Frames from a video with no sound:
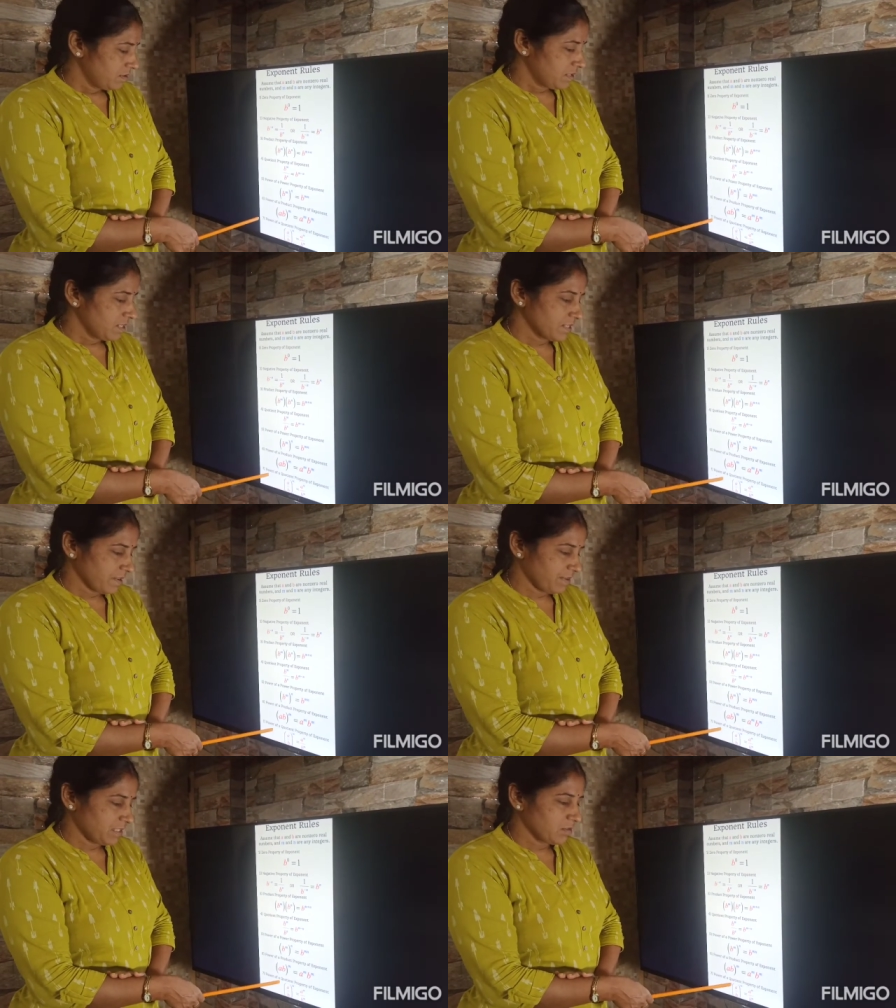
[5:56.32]
Then
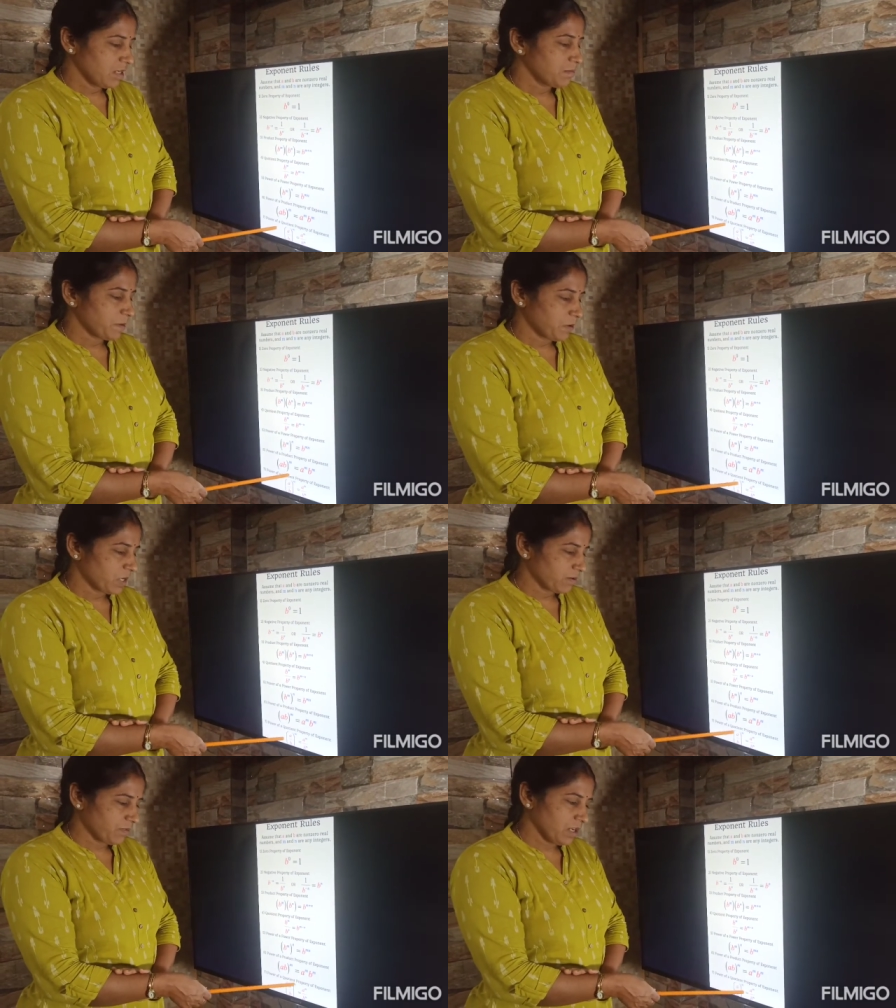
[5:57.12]
seventh one,
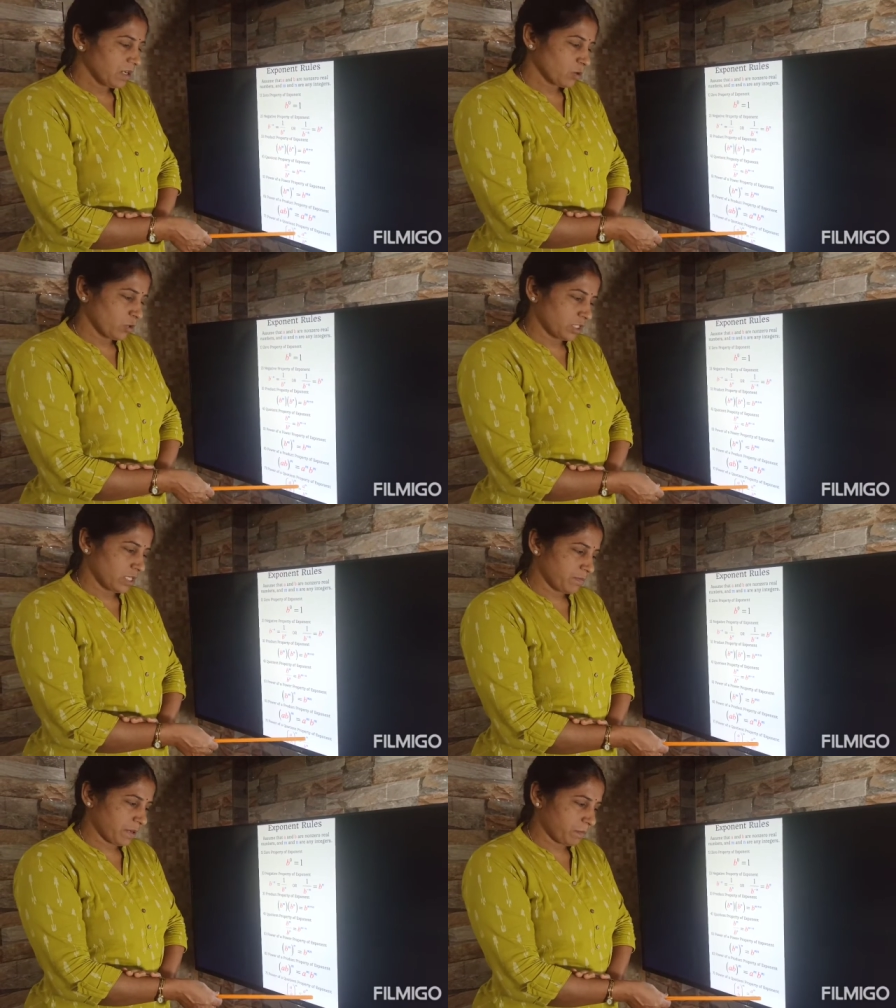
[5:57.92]
power of a
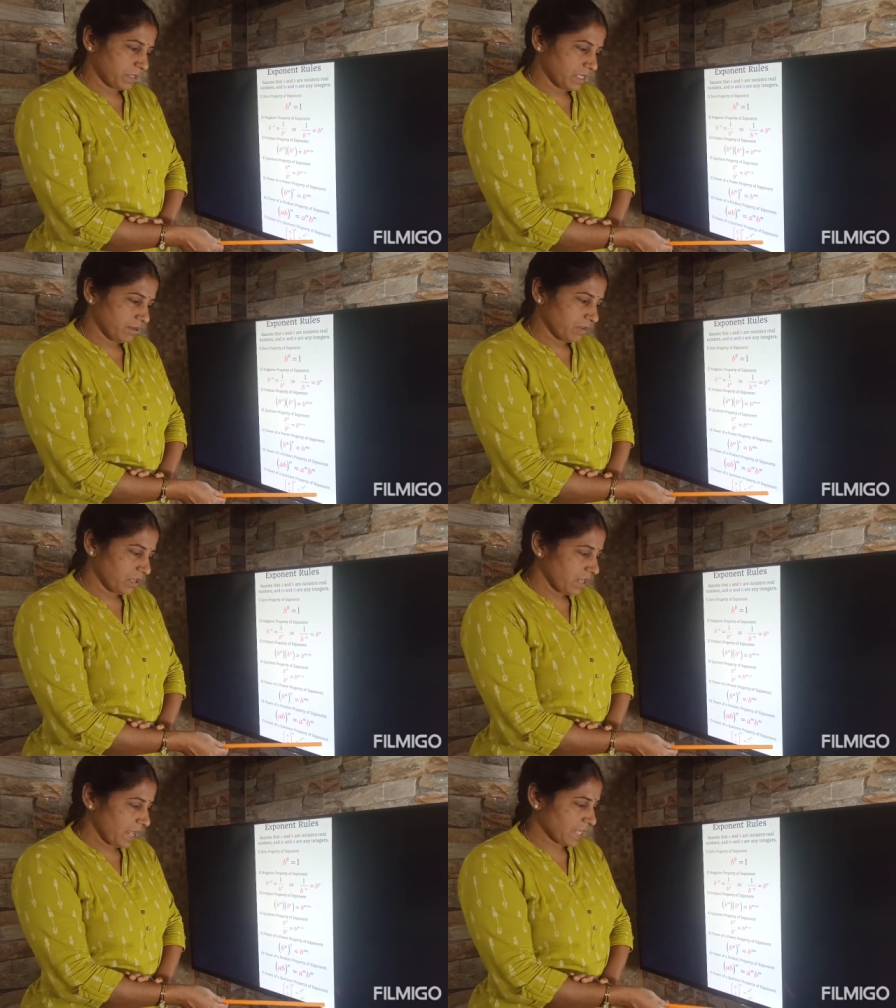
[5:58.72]
quotient property of
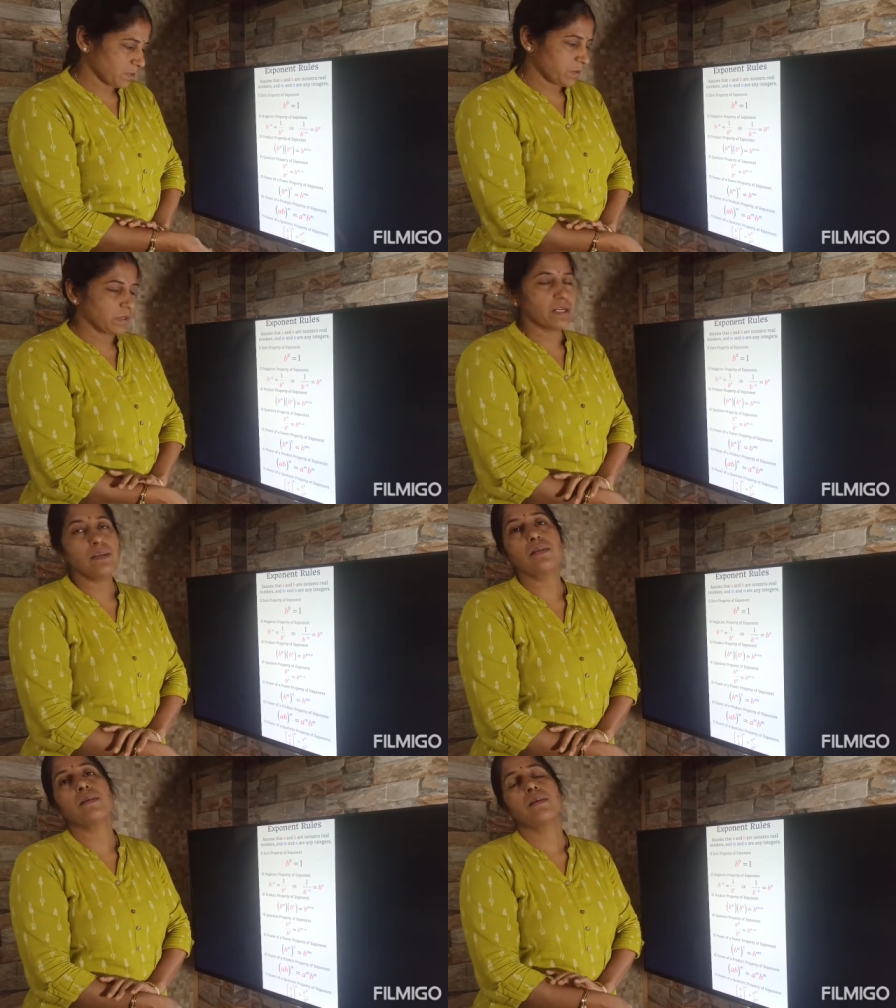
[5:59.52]

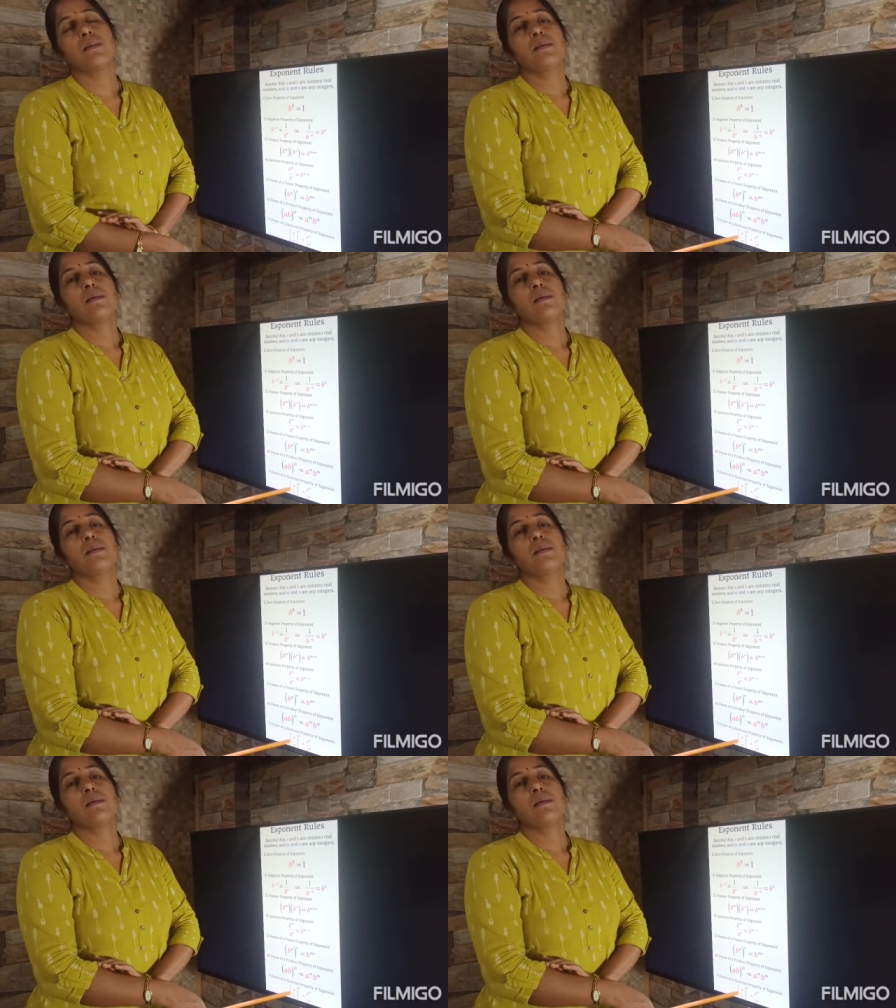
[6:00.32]
exponents.